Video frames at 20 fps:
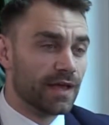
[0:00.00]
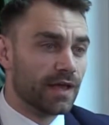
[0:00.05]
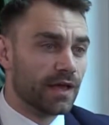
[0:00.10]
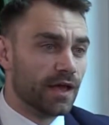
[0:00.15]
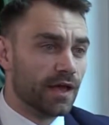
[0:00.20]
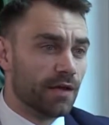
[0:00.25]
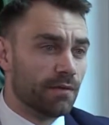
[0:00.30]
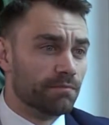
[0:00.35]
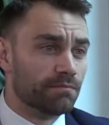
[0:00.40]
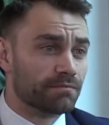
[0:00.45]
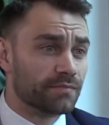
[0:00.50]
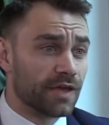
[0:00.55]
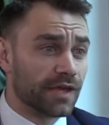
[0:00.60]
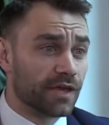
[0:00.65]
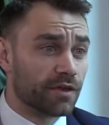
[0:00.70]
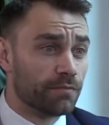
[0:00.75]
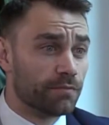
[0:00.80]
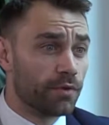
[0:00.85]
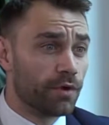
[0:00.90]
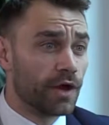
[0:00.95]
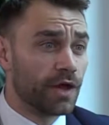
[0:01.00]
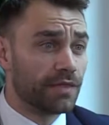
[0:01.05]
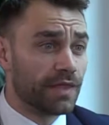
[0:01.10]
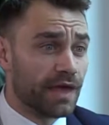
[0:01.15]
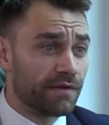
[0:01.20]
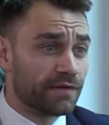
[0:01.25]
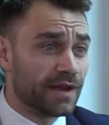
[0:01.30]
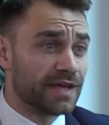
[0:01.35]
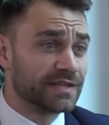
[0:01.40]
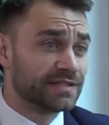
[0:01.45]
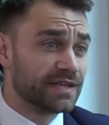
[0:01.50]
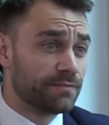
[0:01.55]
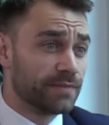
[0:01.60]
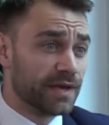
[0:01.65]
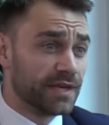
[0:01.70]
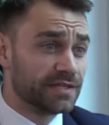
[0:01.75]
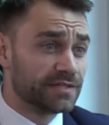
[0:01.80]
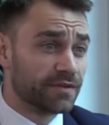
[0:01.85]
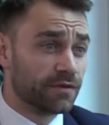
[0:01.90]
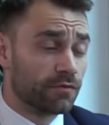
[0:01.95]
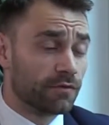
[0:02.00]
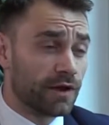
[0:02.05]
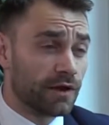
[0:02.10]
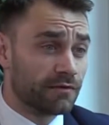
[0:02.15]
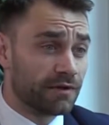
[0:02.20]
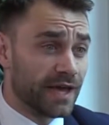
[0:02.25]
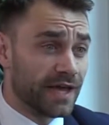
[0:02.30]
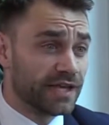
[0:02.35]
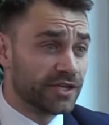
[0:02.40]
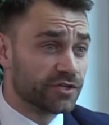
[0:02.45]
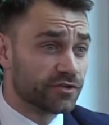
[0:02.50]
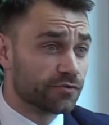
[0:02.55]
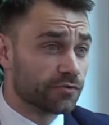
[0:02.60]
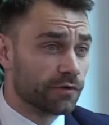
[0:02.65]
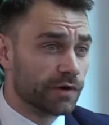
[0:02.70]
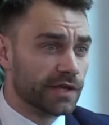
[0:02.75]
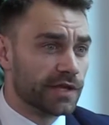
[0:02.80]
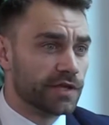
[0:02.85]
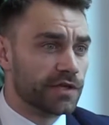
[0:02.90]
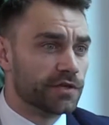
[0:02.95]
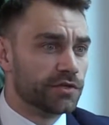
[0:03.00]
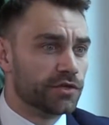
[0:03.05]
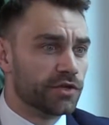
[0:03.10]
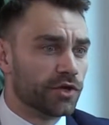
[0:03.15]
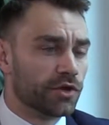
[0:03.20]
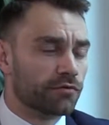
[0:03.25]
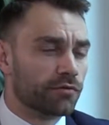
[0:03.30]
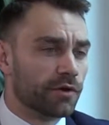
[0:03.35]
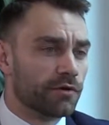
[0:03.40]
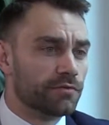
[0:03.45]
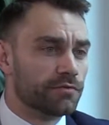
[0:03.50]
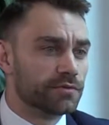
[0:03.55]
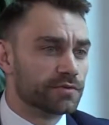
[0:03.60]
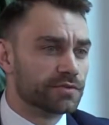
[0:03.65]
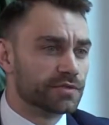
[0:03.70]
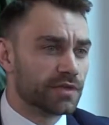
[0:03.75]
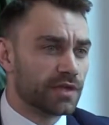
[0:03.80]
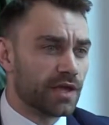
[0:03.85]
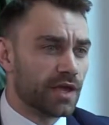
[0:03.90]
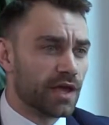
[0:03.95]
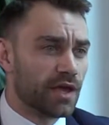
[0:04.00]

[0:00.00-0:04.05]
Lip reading: And combined, they have an asset base of around 8 trillion euros.